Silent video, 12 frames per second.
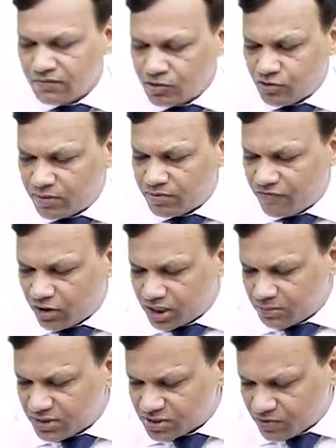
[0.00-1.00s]
20 by
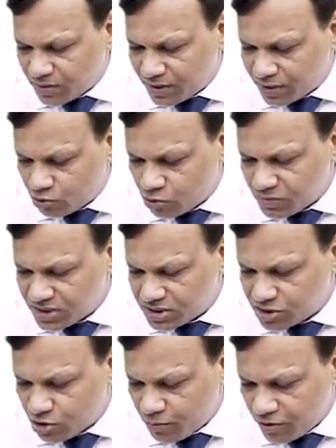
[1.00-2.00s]
40 means 1 by 2 means
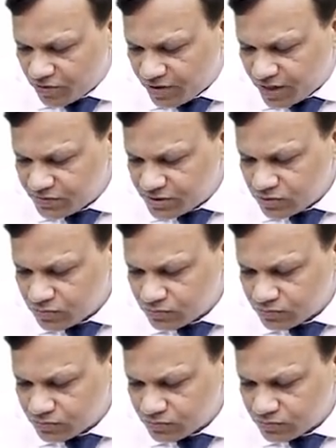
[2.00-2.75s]
0.50.